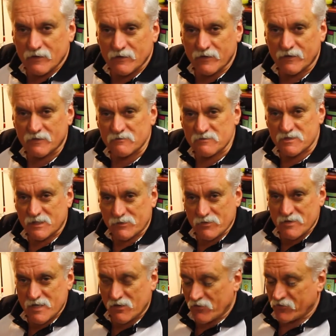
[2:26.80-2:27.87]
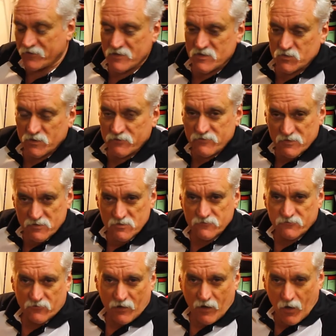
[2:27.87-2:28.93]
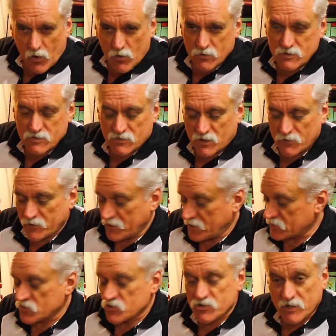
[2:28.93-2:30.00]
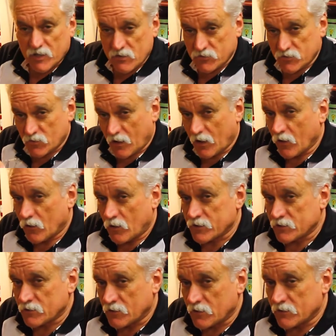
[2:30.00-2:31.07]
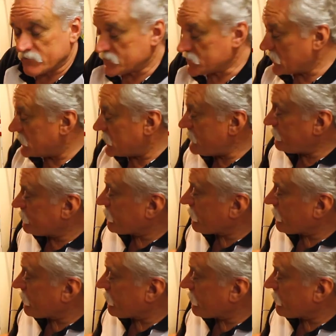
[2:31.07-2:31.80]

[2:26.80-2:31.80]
Now, some of the other things we've used for a long time here and shown you a lot over time